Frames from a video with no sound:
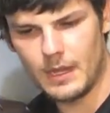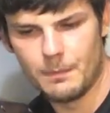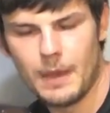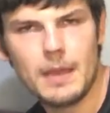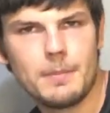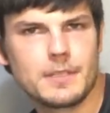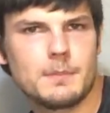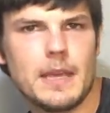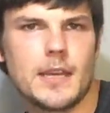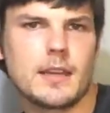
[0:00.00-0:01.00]
A paper
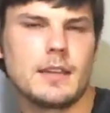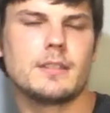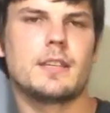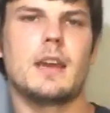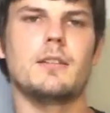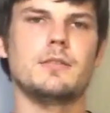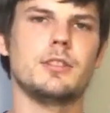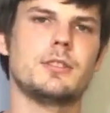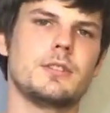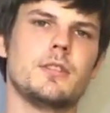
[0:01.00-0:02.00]
speaker can sound
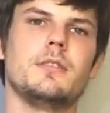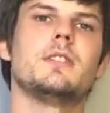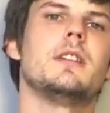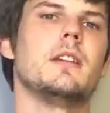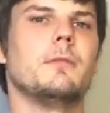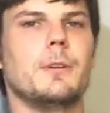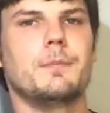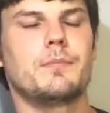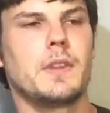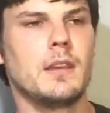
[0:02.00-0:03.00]
just as good as any other.
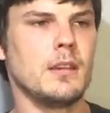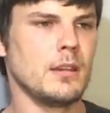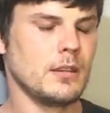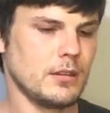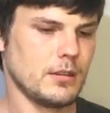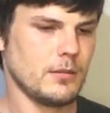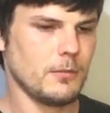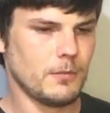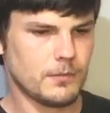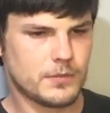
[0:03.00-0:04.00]

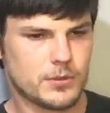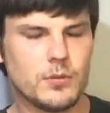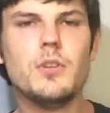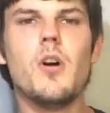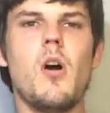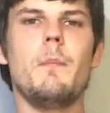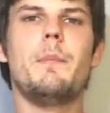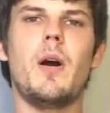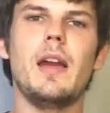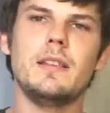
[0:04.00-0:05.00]
Do
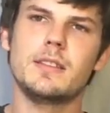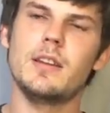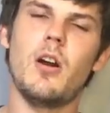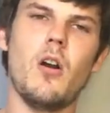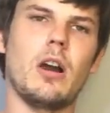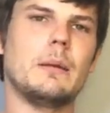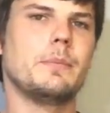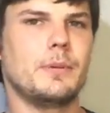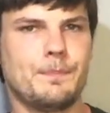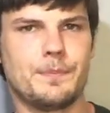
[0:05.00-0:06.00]
not buy into the
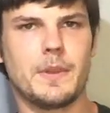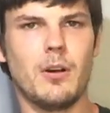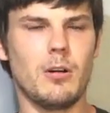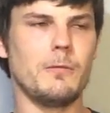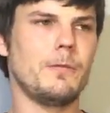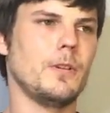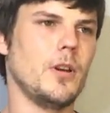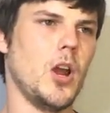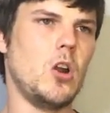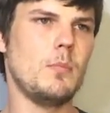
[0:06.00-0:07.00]
hype of,
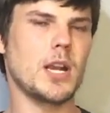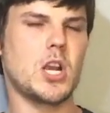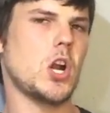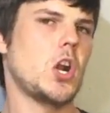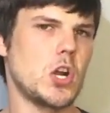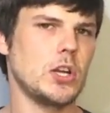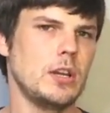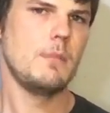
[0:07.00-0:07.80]
oh my god,